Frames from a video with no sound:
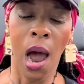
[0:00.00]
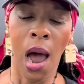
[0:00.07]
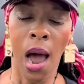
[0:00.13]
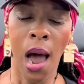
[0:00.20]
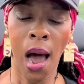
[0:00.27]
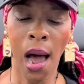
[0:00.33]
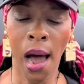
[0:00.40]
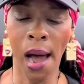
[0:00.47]

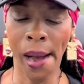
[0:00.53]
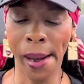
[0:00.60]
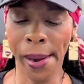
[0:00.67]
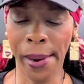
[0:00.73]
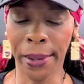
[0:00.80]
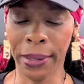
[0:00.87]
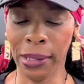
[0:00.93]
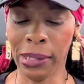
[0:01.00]
I
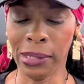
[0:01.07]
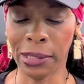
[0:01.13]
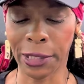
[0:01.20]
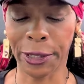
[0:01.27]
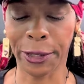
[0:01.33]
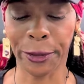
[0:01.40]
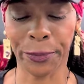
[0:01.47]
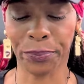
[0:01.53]

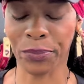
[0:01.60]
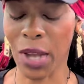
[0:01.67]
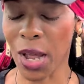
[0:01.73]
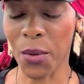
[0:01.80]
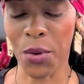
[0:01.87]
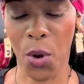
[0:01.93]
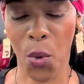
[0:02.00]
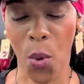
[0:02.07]

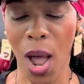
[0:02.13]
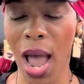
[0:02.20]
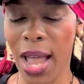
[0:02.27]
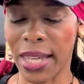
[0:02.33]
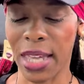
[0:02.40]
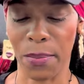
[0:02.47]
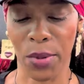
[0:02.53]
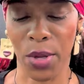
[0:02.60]
don't know why I
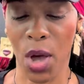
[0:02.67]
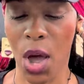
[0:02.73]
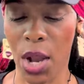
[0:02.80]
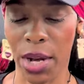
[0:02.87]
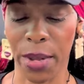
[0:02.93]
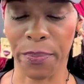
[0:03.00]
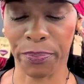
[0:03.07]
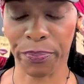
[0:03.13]
keep
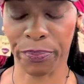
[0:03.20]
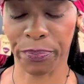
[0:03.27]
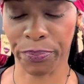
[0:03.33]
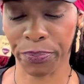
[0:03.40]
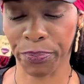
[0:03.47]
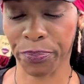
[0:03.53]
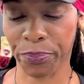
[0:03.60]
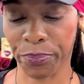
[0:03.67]
yawning.
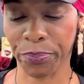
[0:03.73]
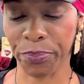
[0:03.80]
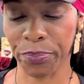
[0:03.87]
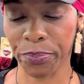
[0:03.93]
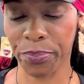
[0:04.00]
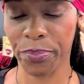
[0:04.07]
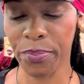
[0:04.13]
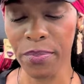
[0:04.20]

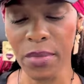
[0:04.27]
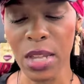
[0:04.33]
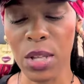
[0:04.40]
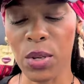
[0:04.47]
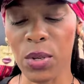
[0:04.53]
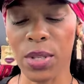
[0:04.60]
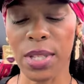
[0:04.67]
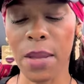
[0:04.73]

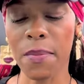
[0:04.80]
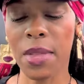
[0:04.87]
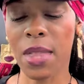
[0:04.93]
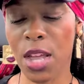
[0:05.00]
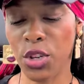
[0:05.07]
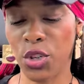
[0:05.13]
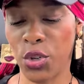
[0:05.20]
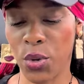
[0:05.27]
There's something
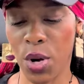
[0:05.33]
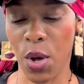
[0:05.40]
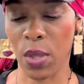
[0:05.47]
that you know